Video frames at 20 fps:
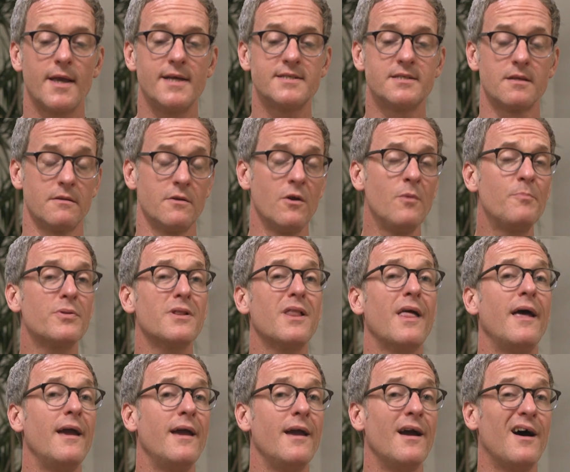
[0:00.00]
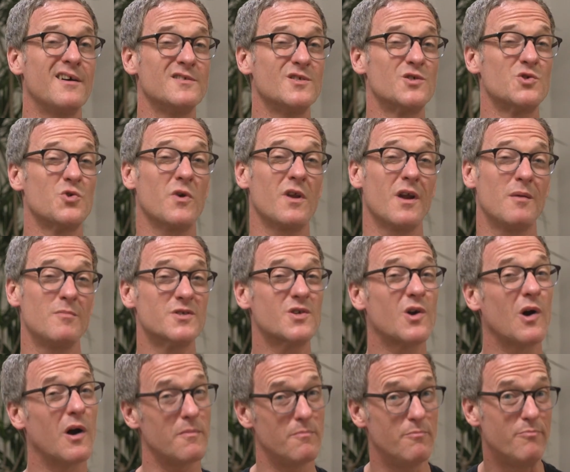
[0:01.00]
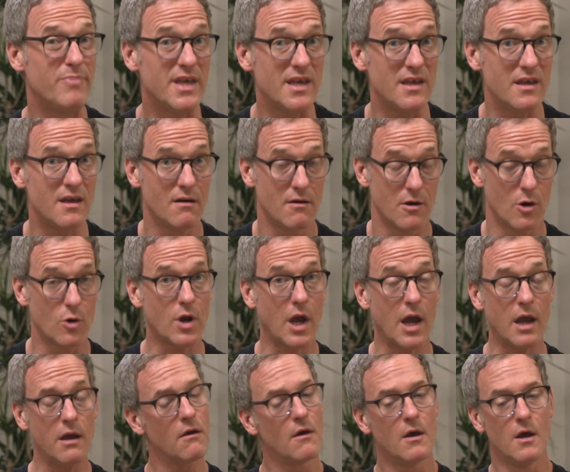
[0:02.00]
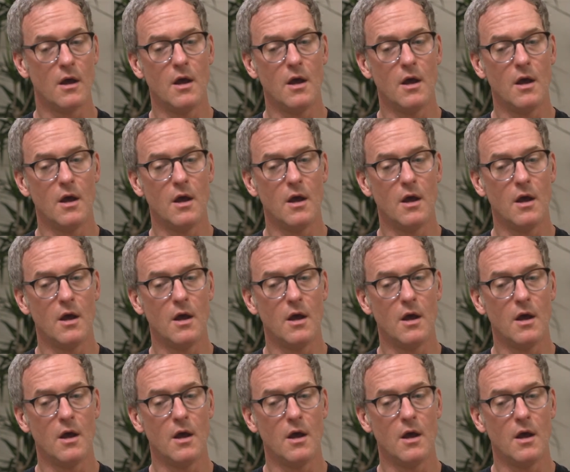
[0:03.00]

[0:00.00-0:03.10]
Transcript: is a little play on Surya Namaskar B, okay?